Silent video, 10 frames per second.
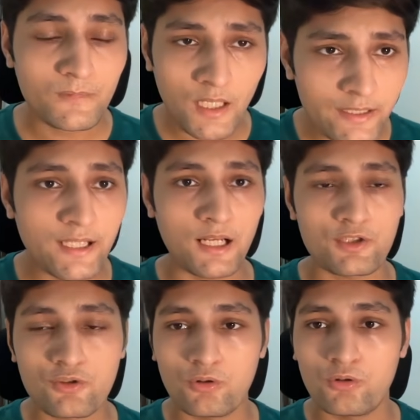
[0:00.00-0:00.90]
Yeah,
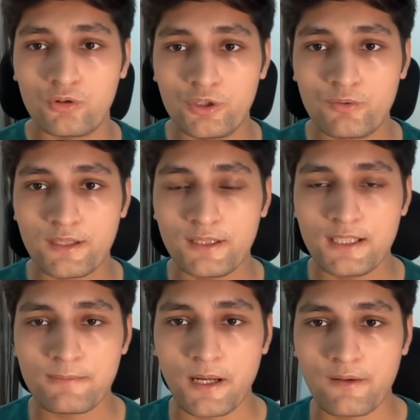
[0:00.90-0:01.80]
so using these
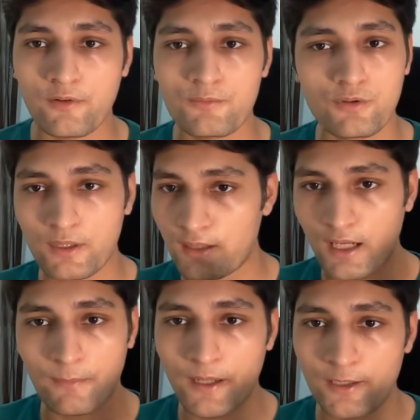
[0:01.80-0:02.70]
platforms, you can apply to